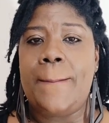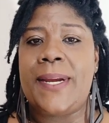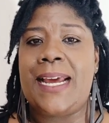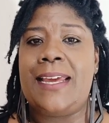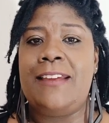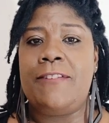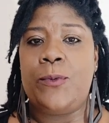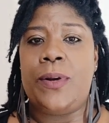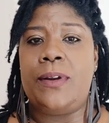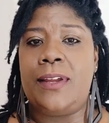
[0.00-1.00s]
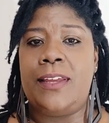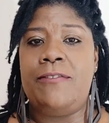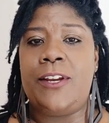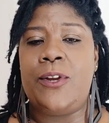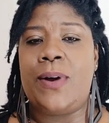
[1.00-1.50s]
but
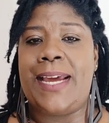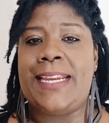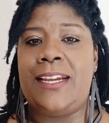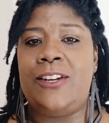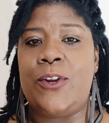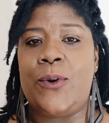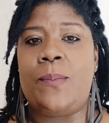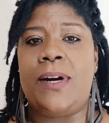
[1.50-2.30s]
even though I didn't know